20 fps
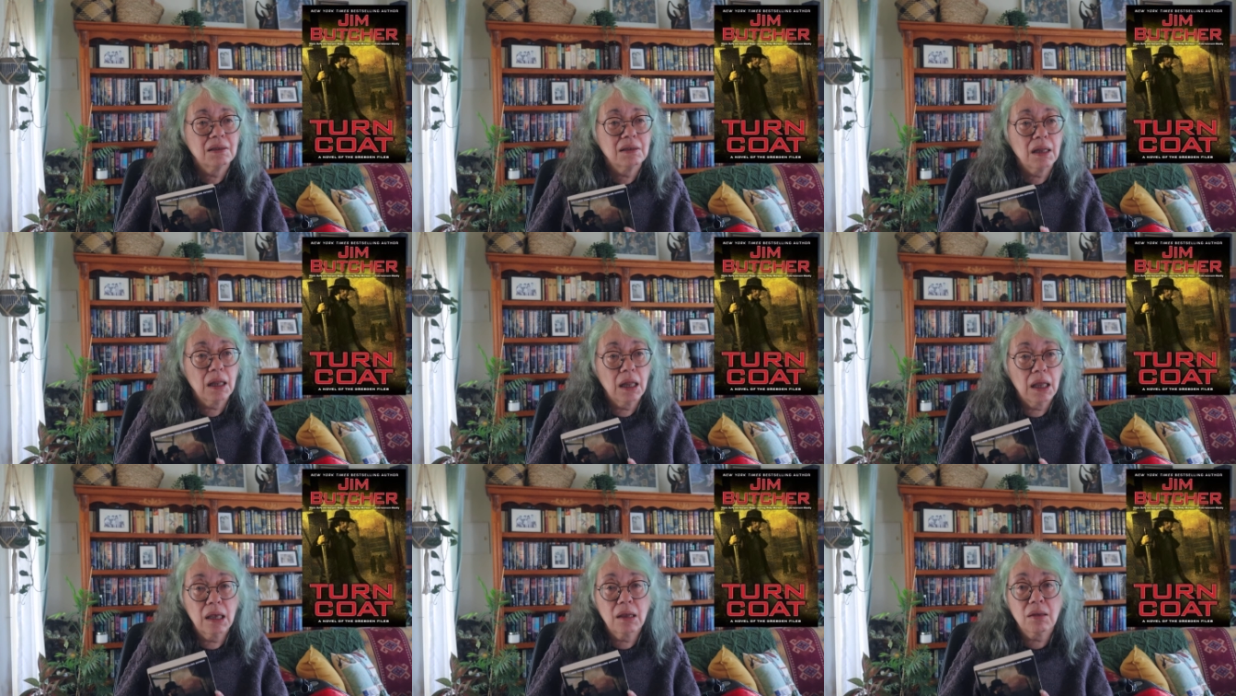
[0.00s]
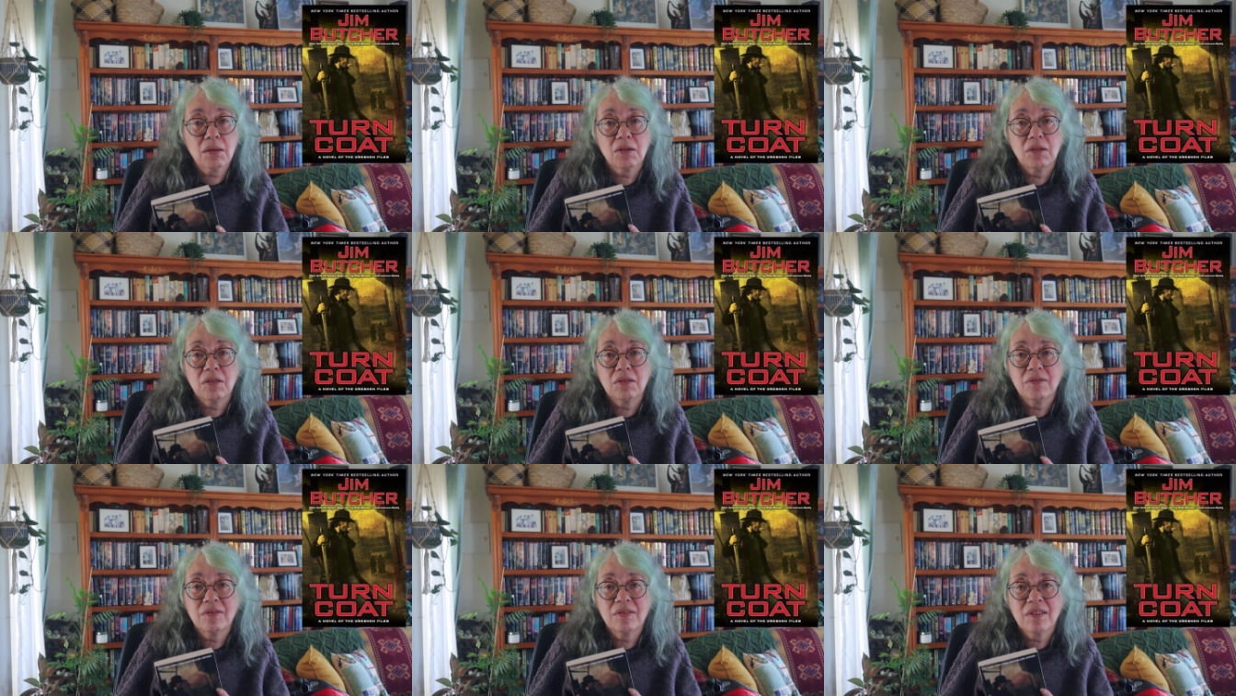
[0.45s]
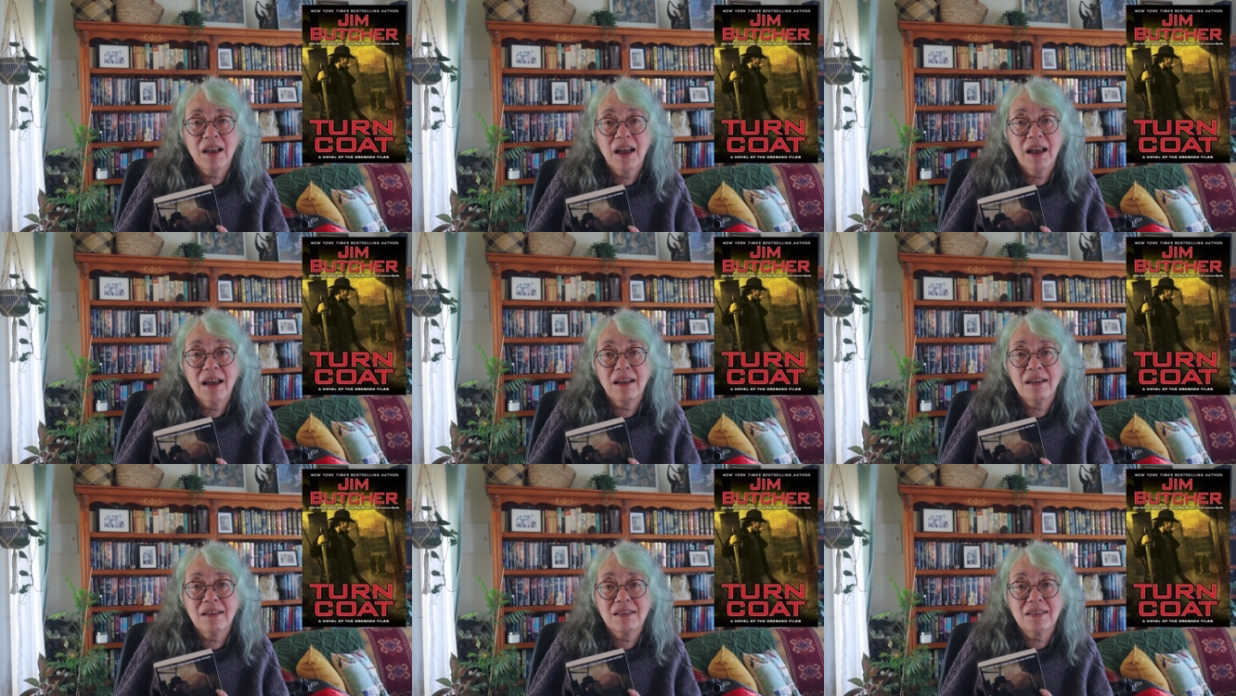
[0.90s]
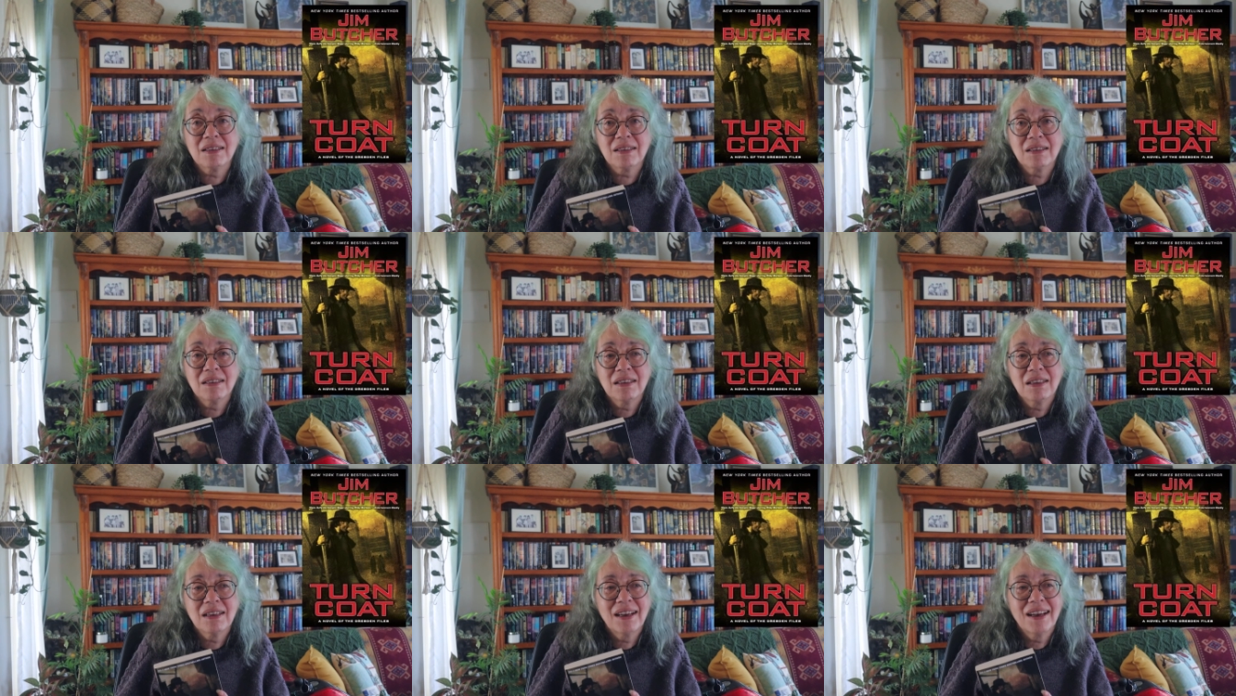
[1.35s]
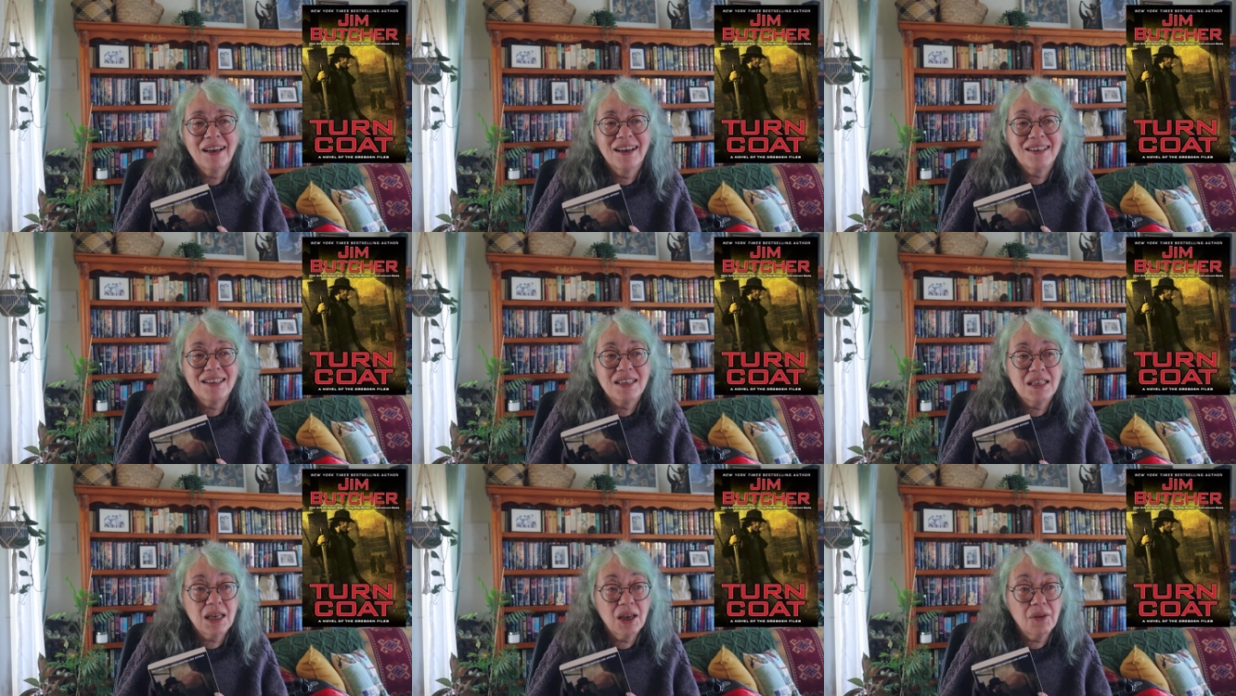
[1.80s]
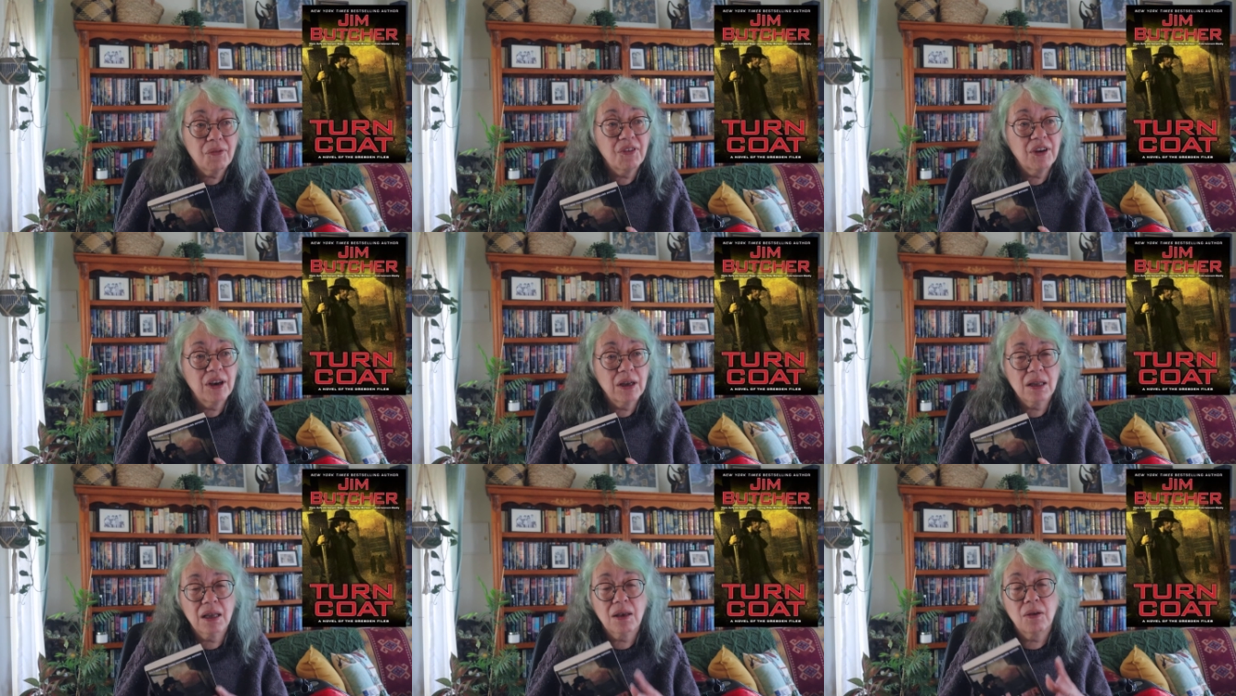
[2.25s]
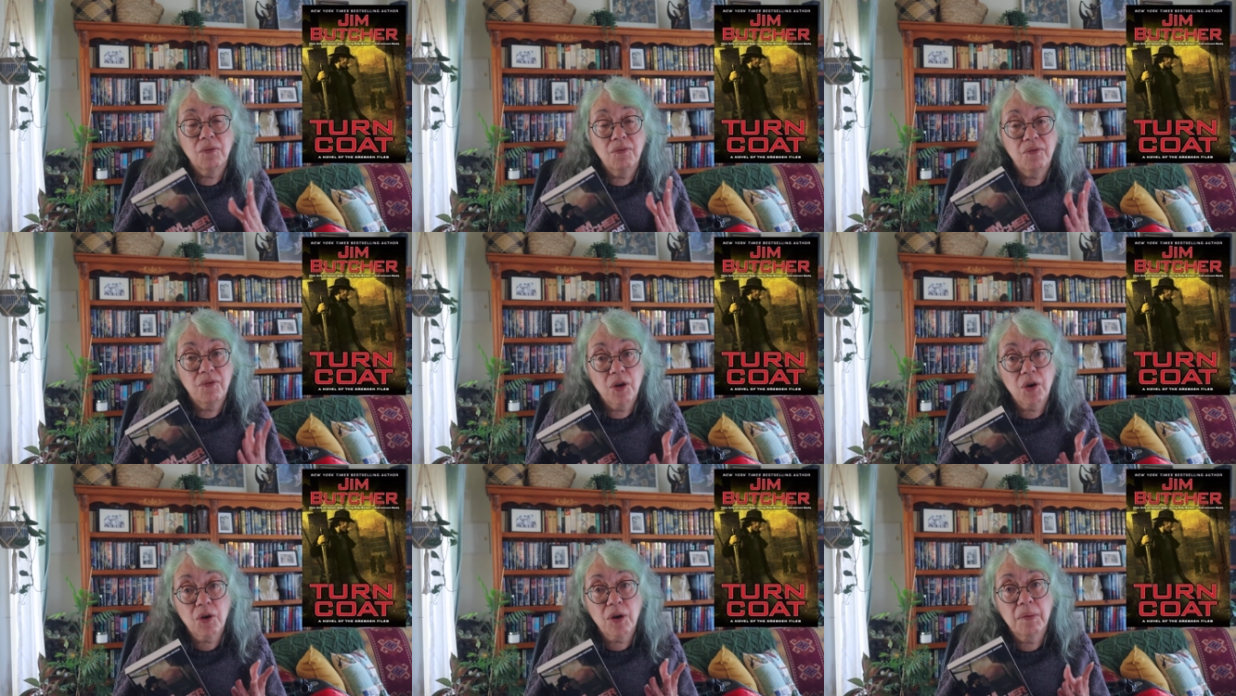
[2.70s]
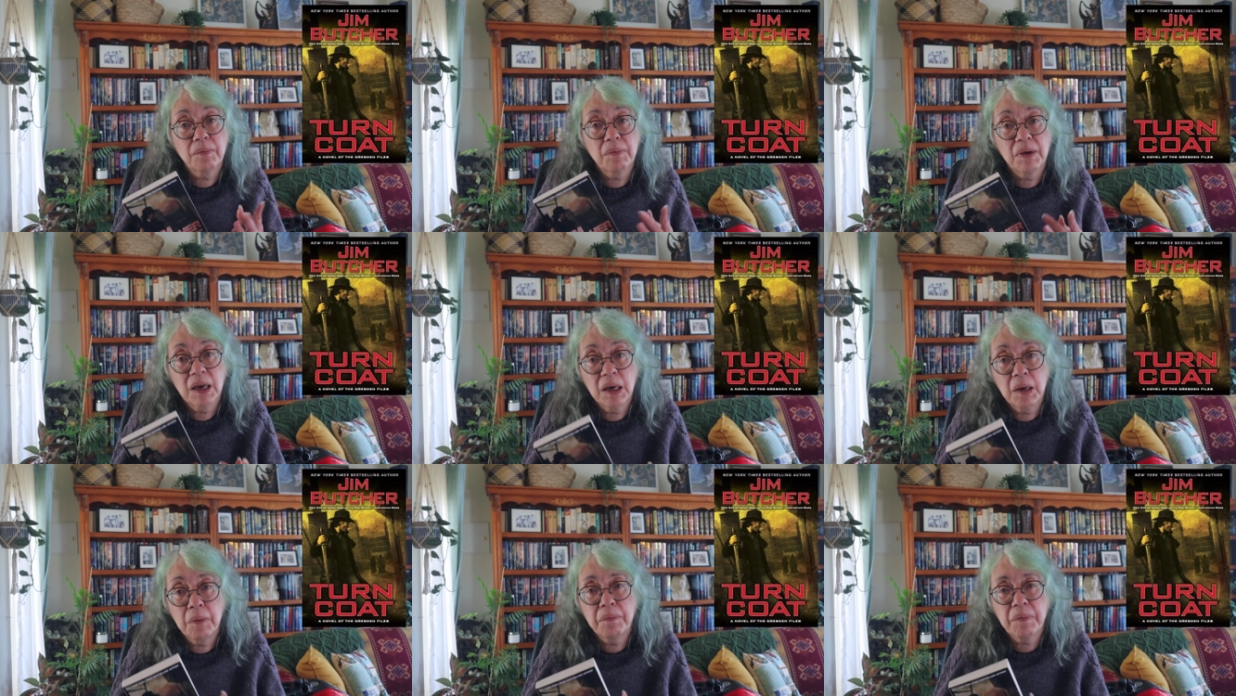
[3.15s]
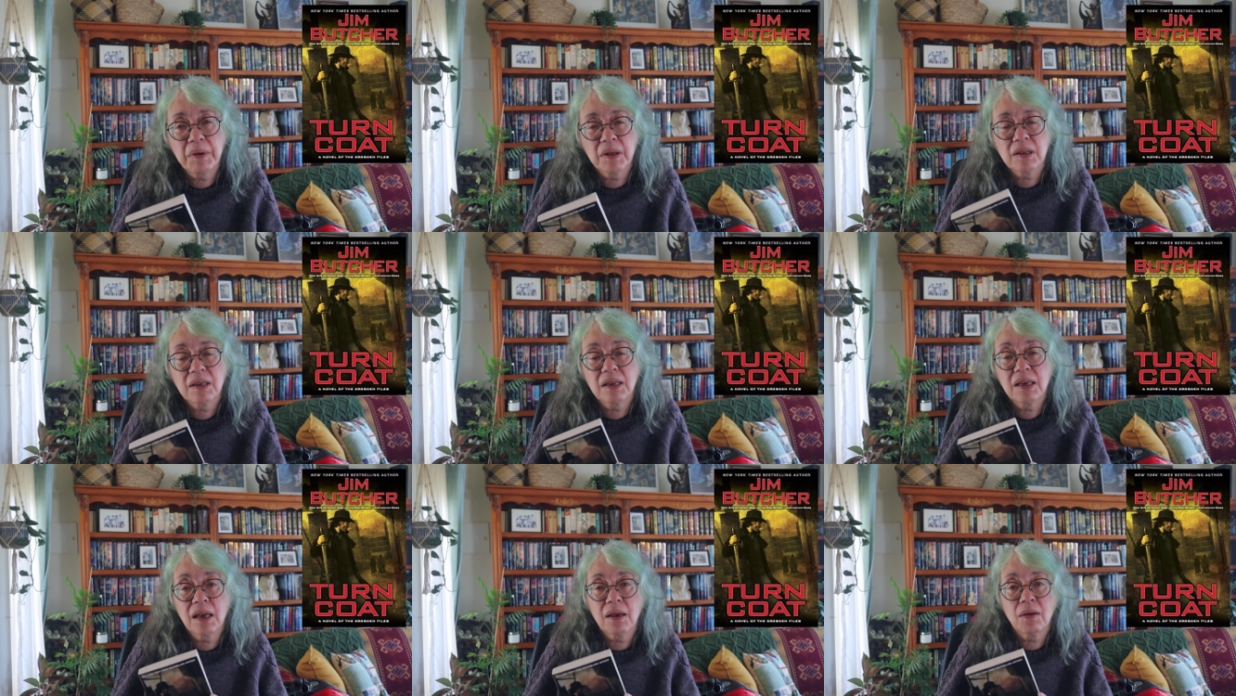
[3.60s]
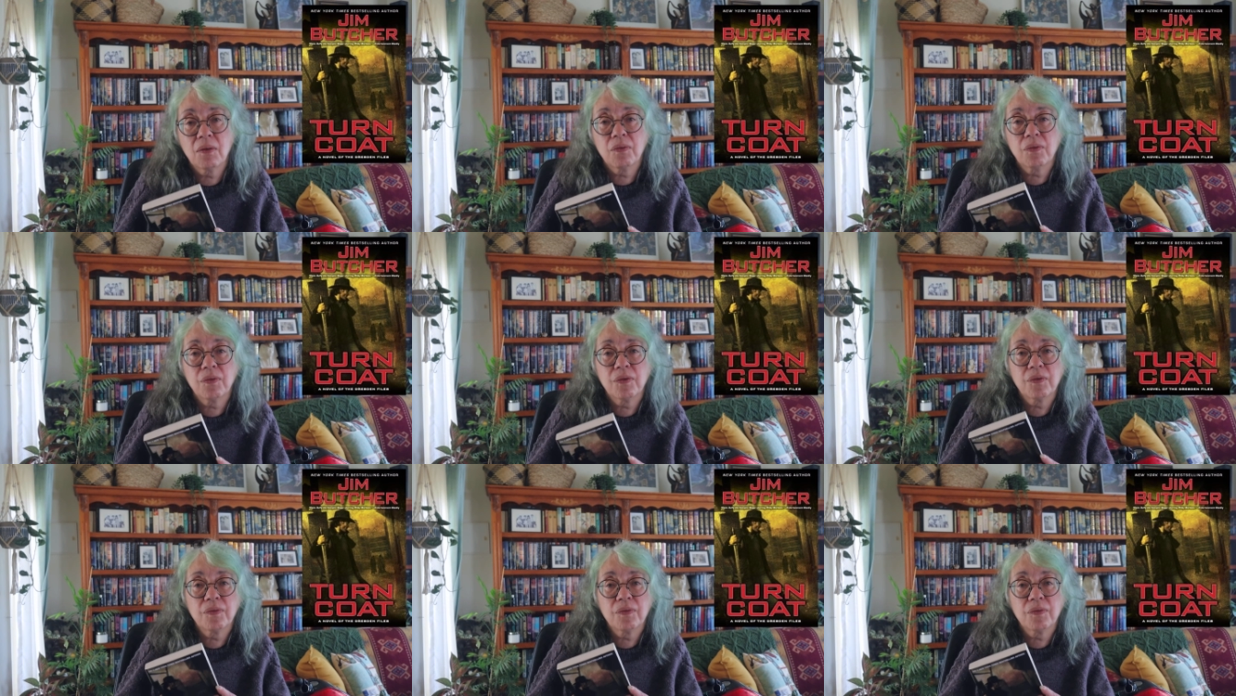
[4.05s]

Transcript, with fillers: lethal, and definitely very manipulative.